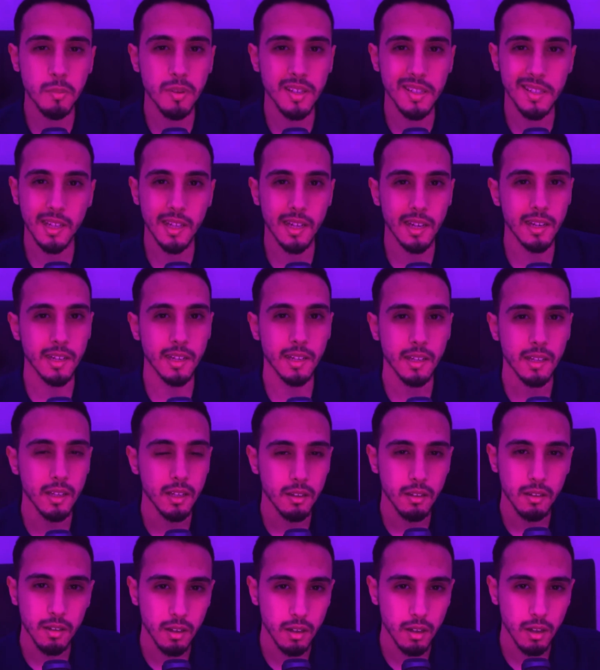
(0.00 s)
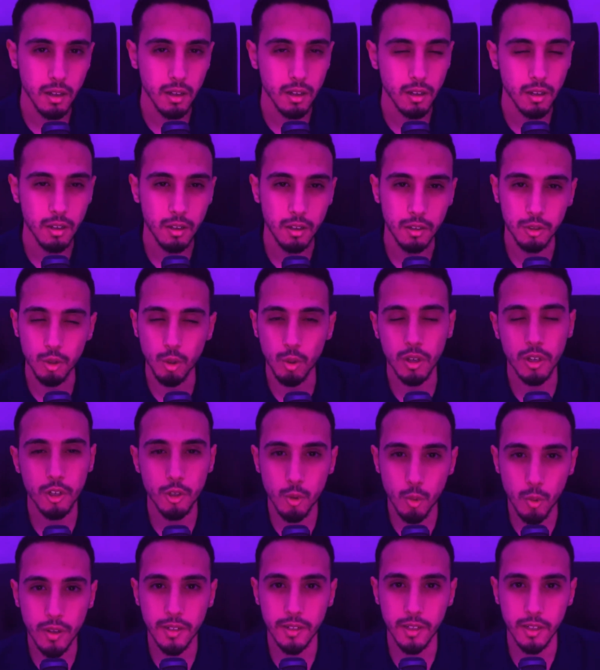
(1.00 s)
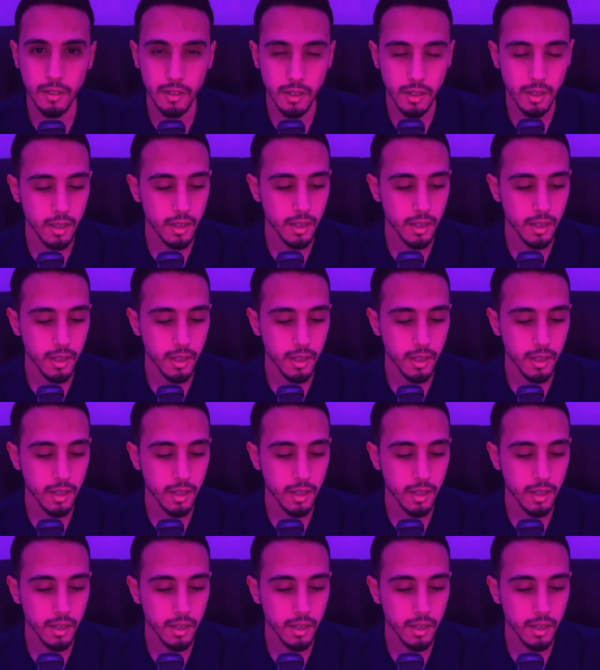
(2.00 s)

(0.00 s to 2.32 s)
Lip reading: basically token draining.